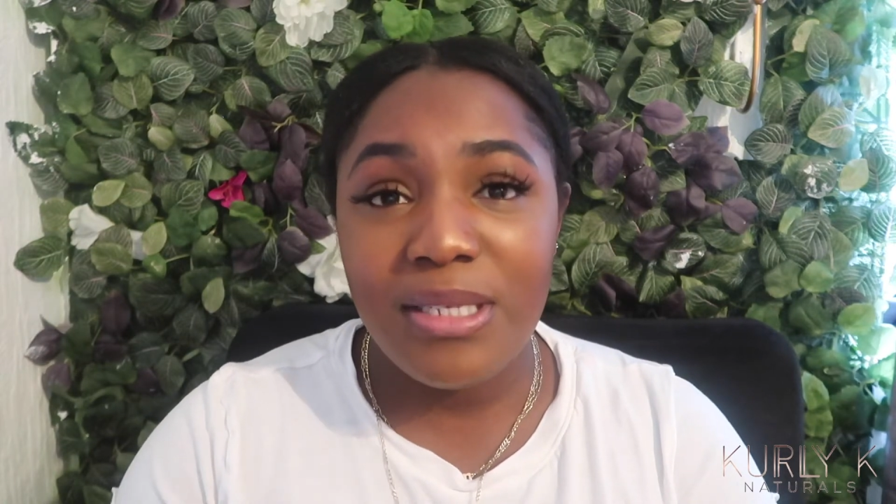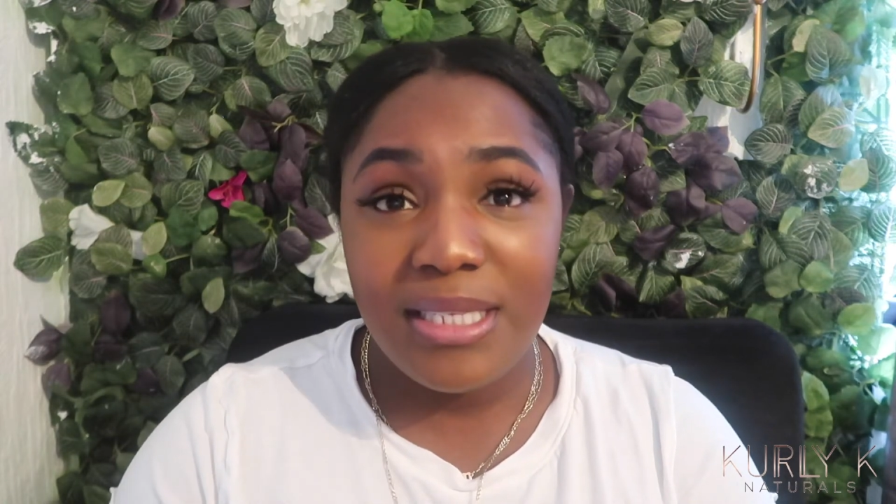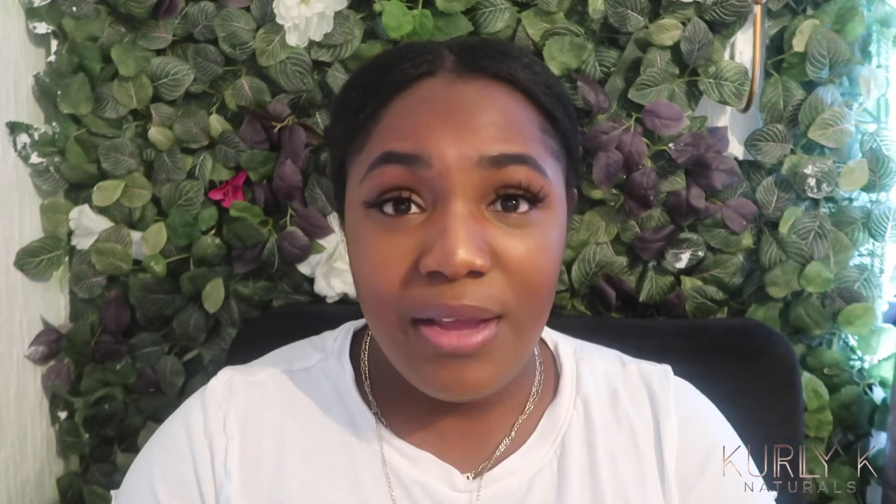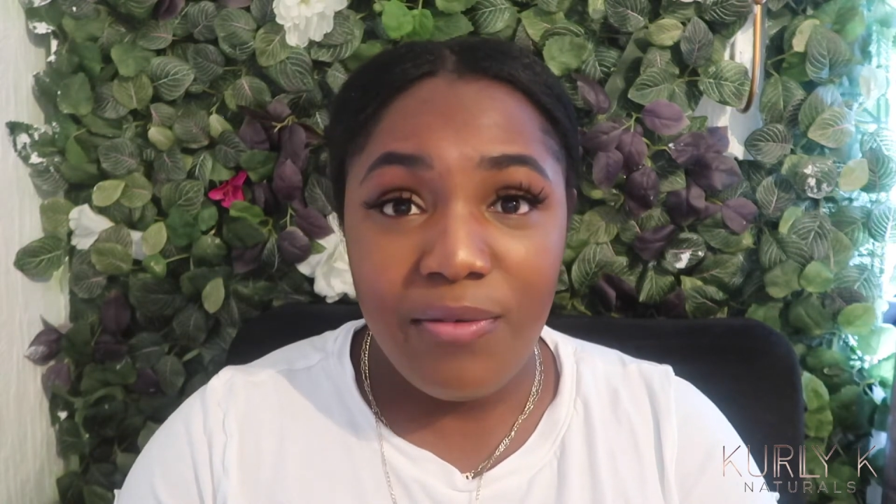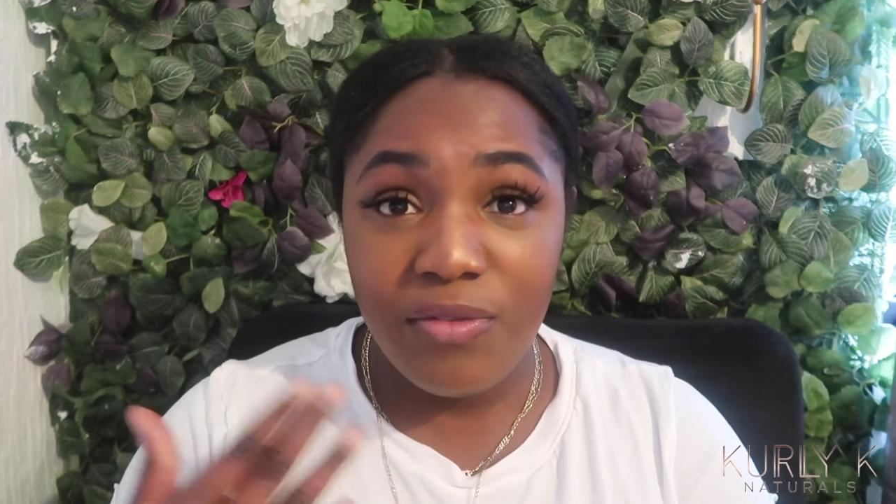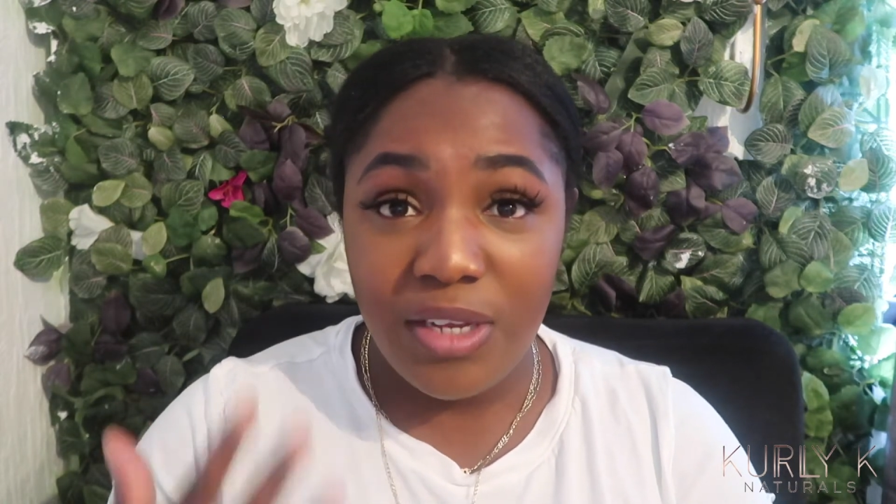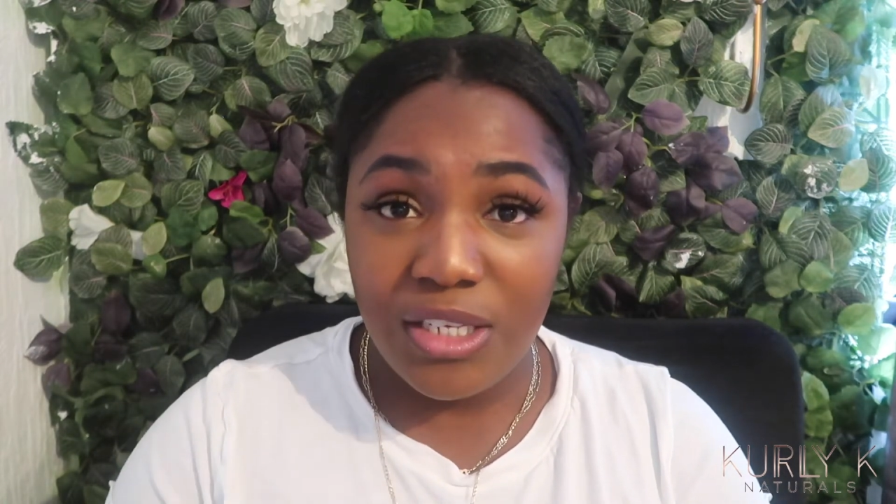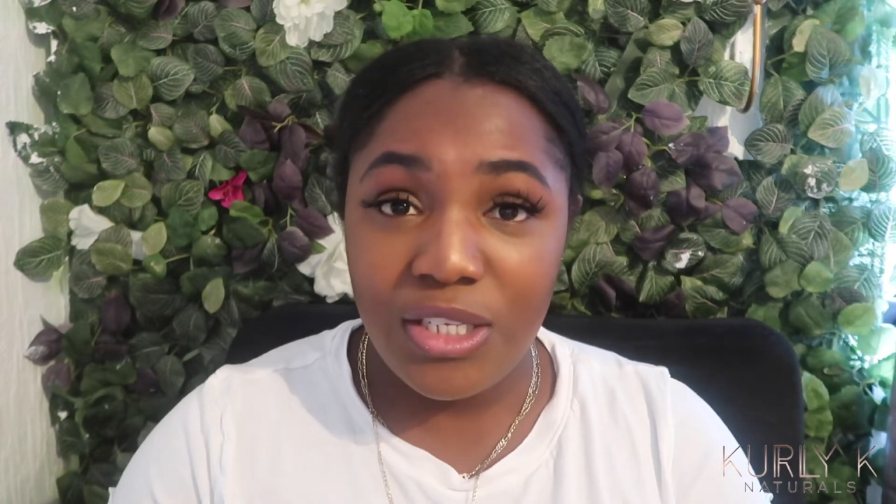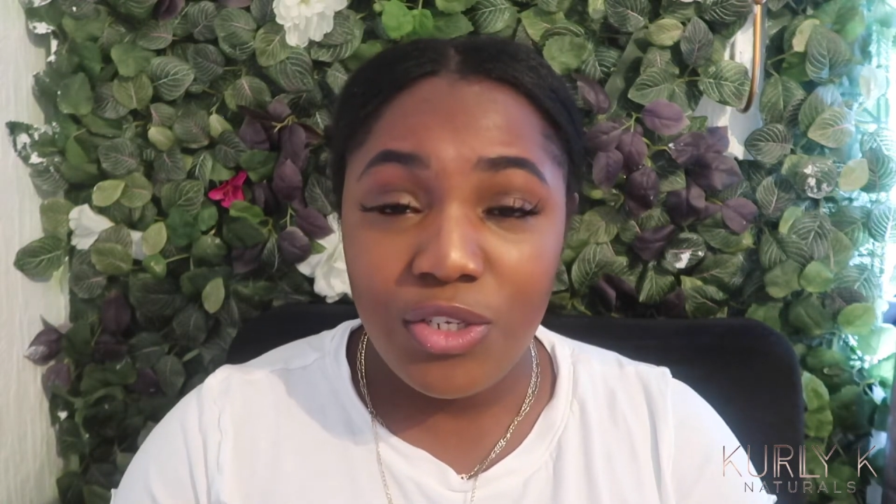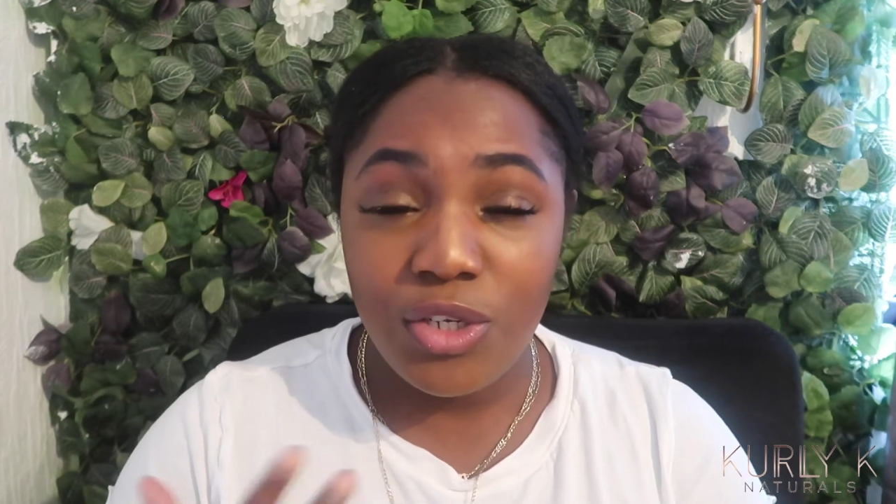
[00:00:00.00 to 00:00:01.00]
to date with
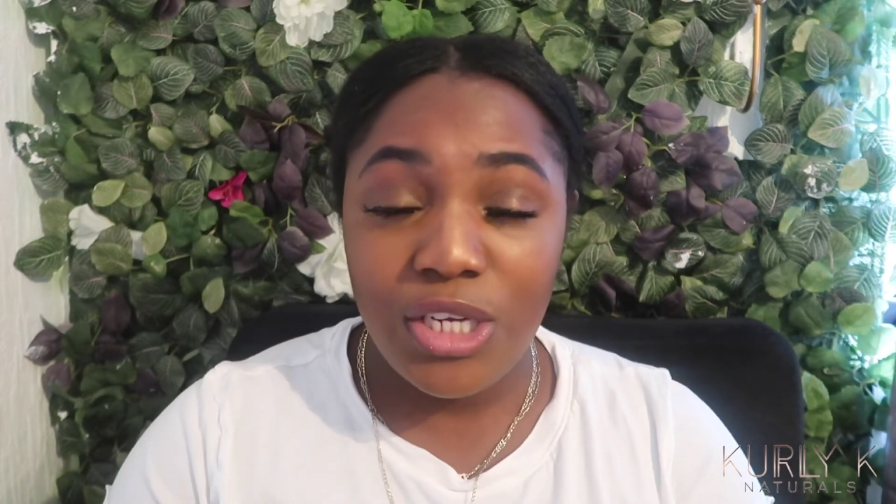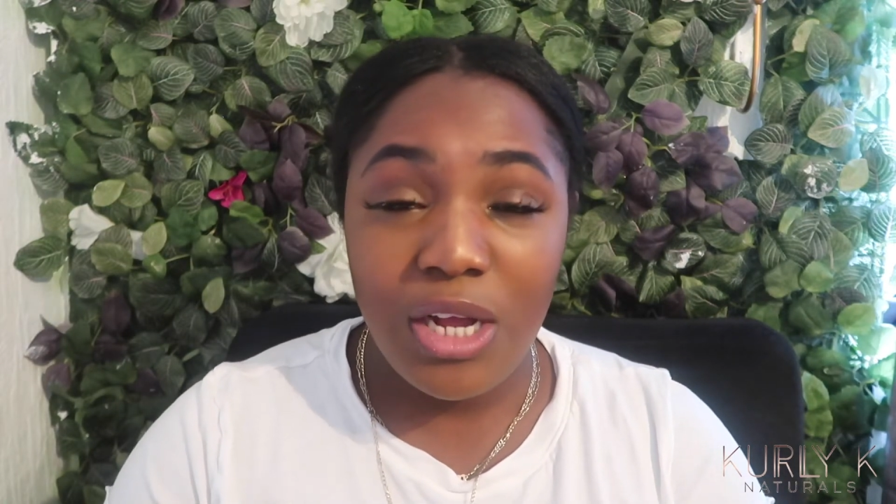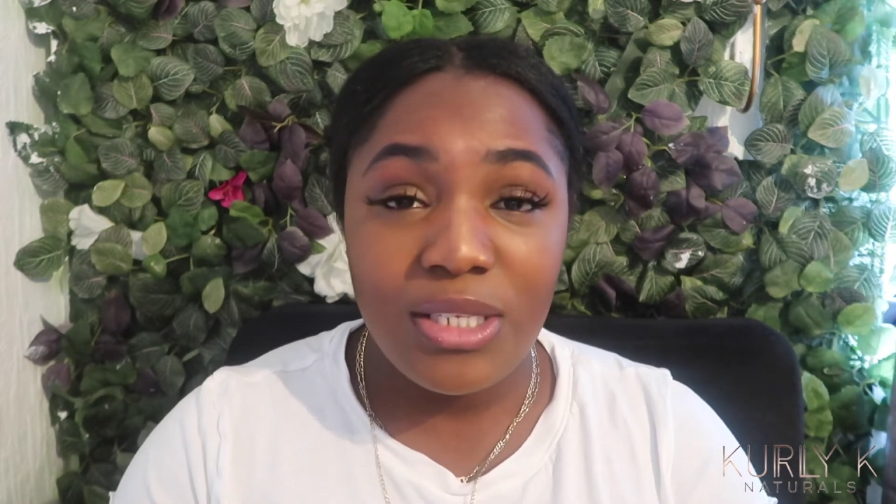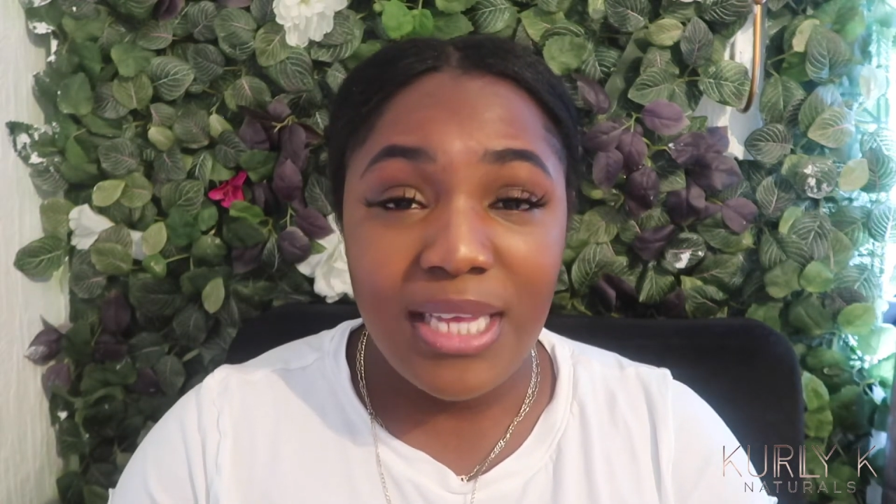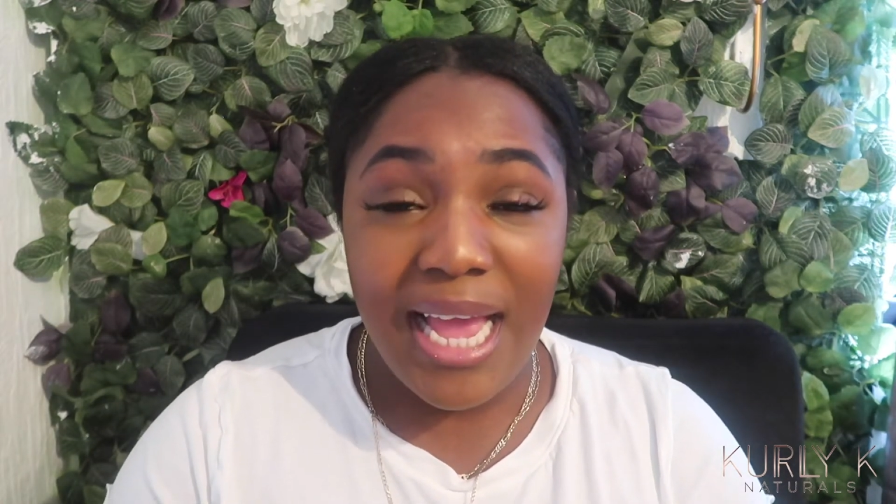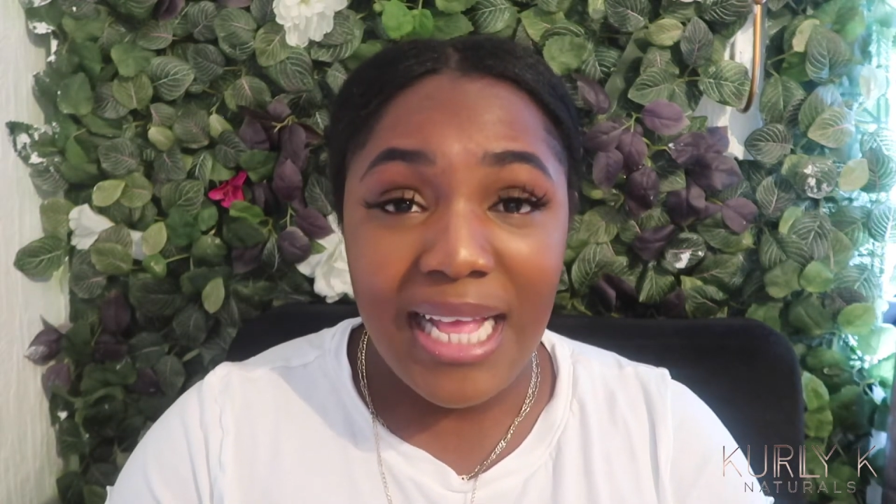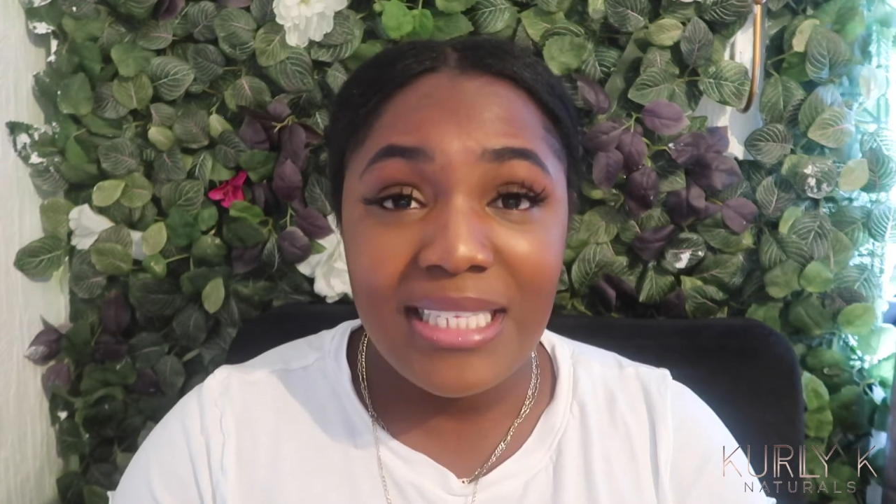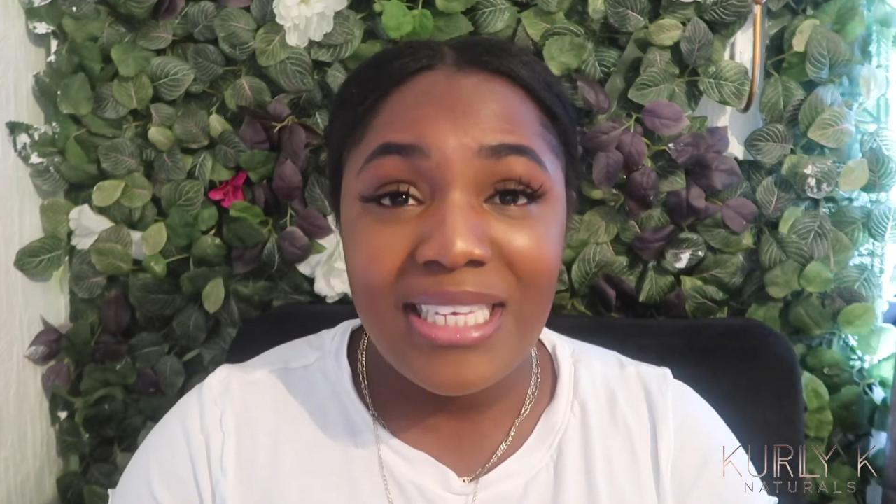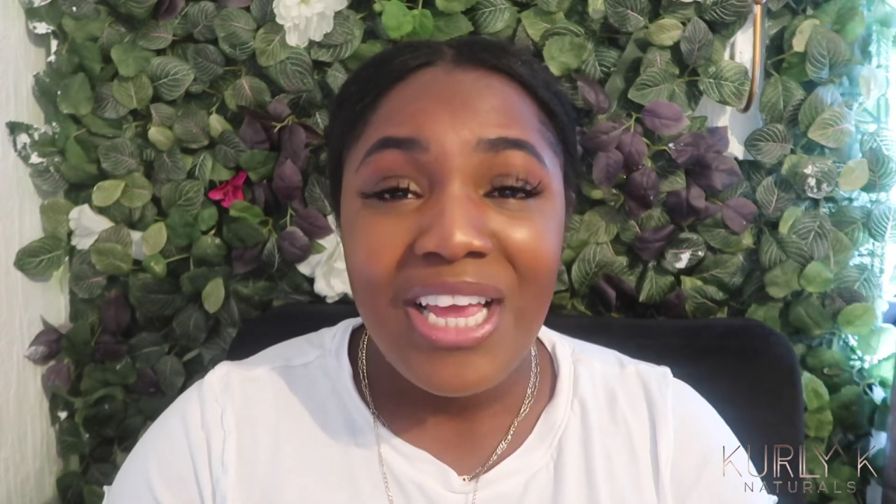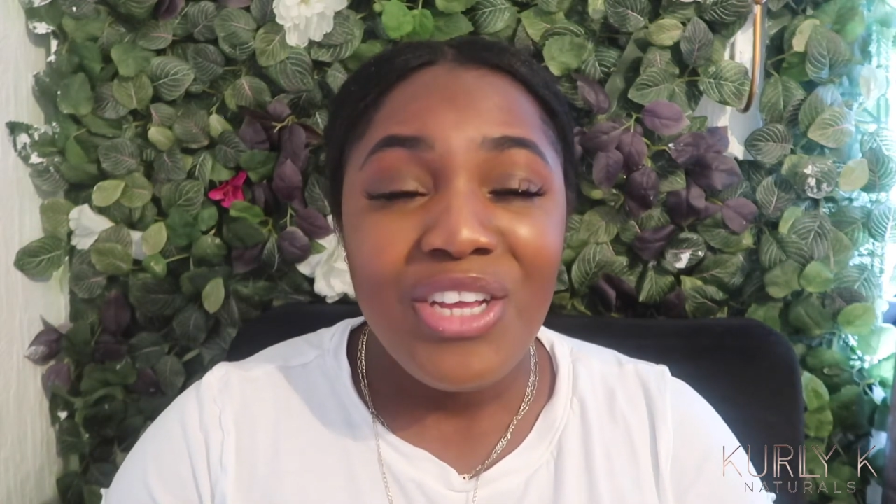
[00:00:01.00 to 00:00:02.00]
dusting your child's ends,